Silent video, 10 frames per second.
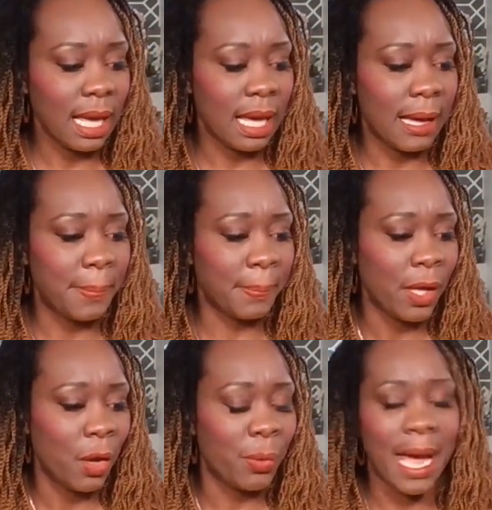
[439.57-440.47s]

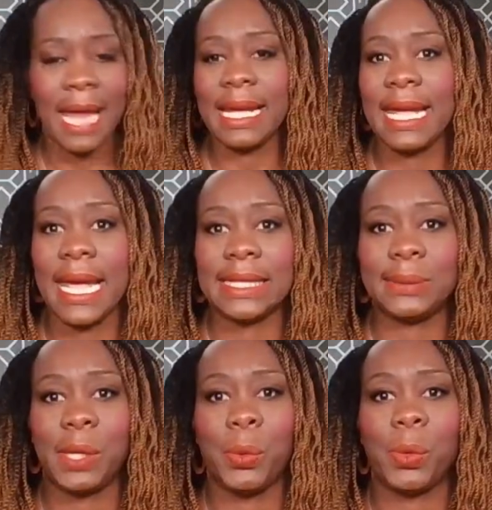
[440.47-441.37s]
um, we had a
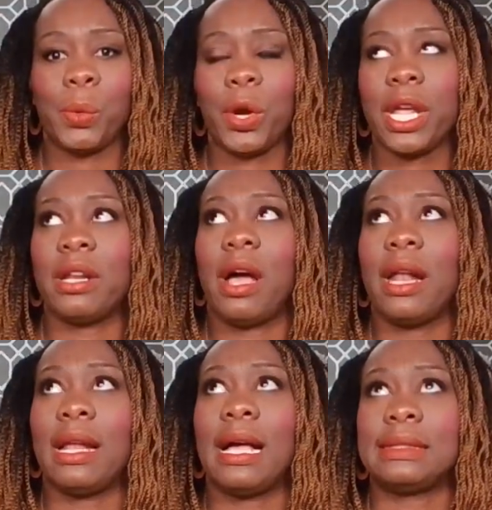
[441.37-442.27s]
case where we're working
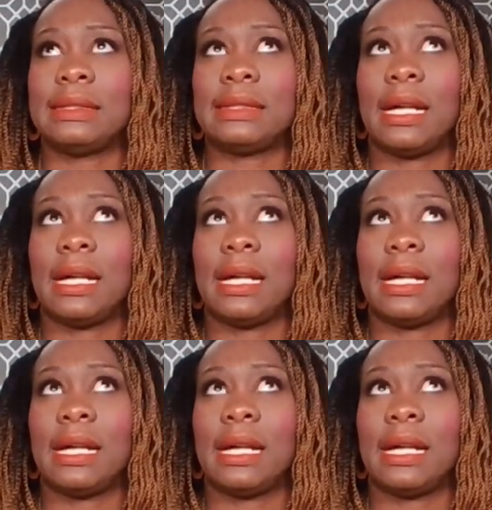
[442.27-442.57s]
on a,